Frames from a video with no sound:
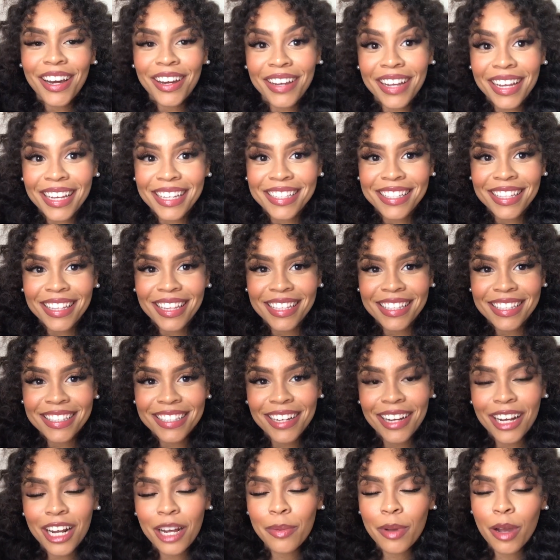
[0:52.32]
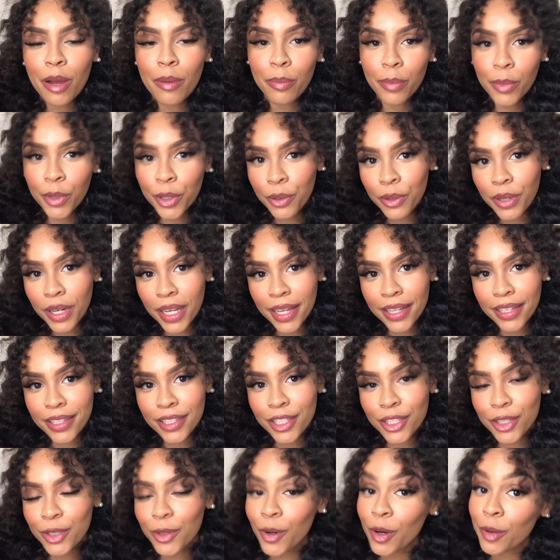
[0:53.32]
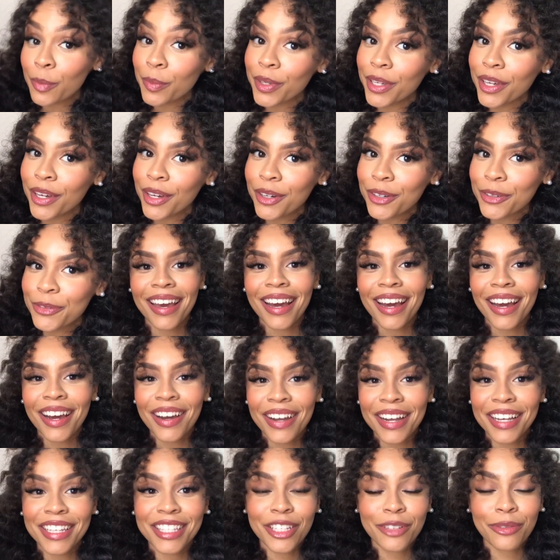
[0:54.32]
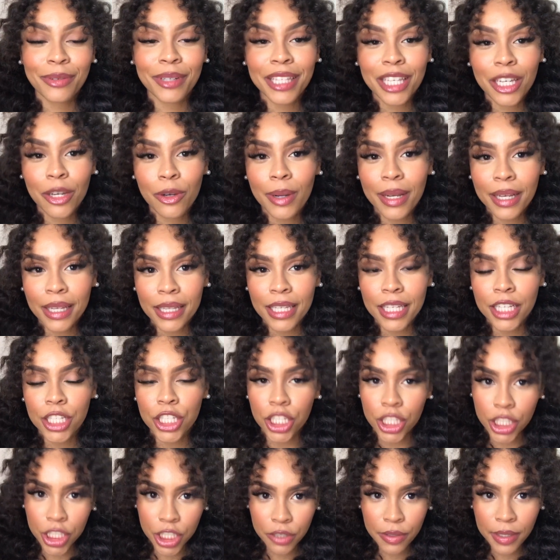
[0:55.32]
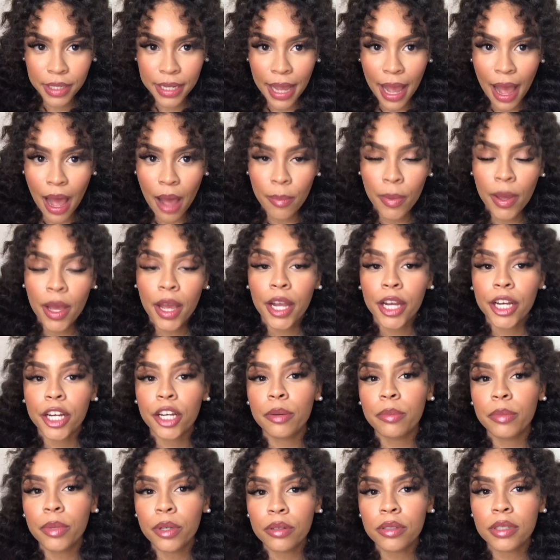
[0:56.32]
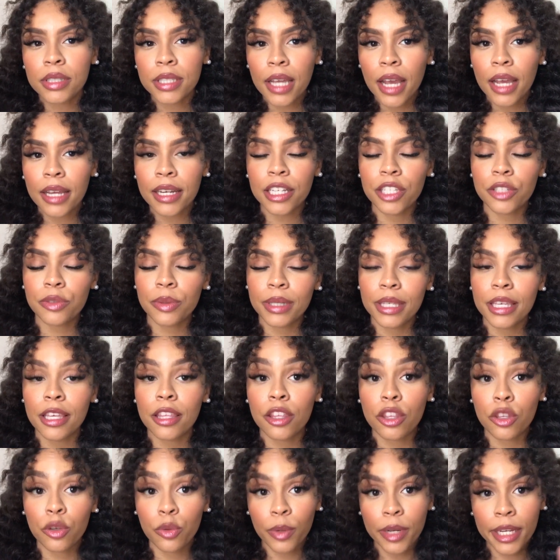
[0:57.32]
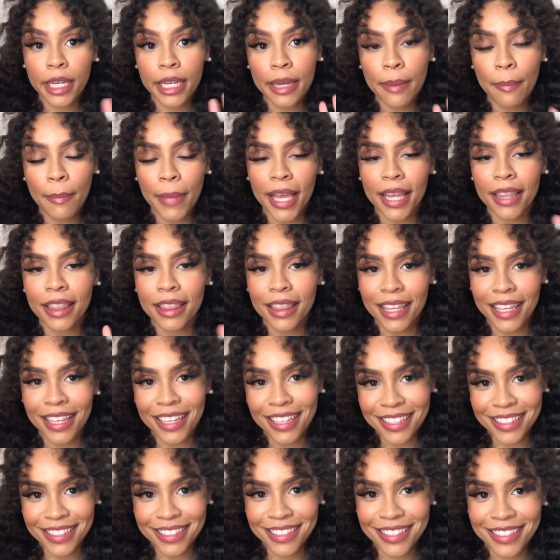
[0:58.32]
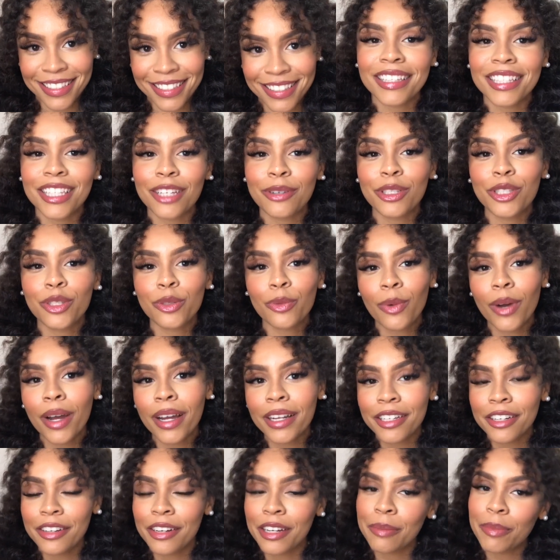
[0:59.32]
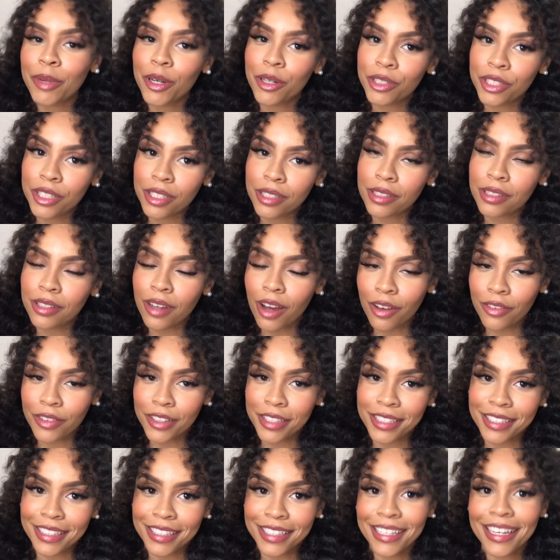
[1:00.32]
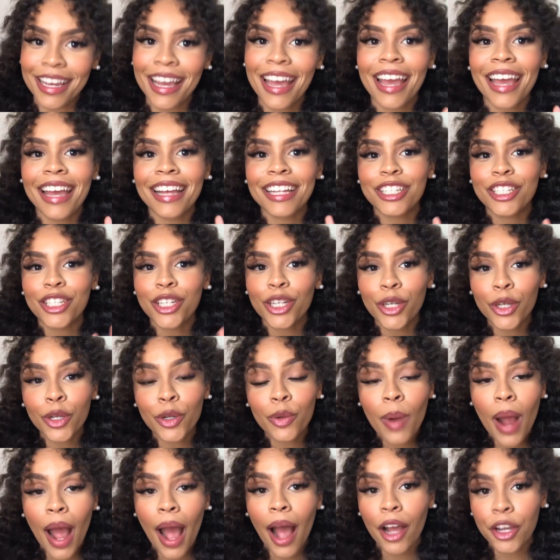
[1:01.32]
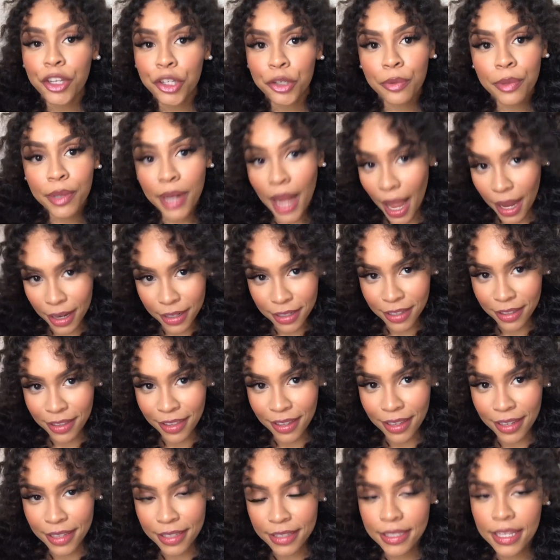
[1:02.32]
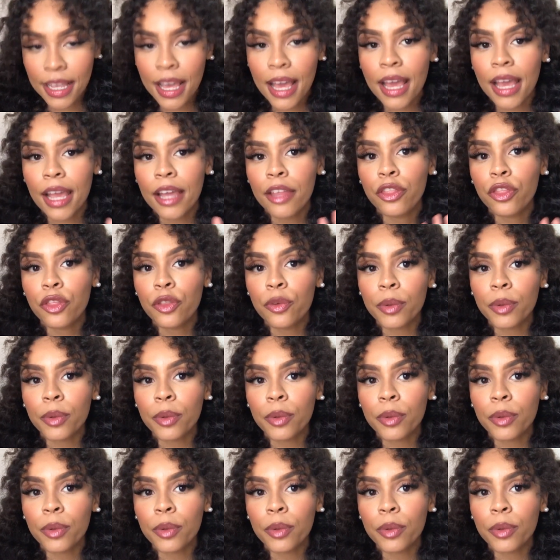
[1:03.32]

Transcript: Okay, so let's talk about moon in Scorpio. Okay, so really quickly, just to recap, your moon sign is really three main things. So it's one, your emotions, obviously, two, how you react to things, and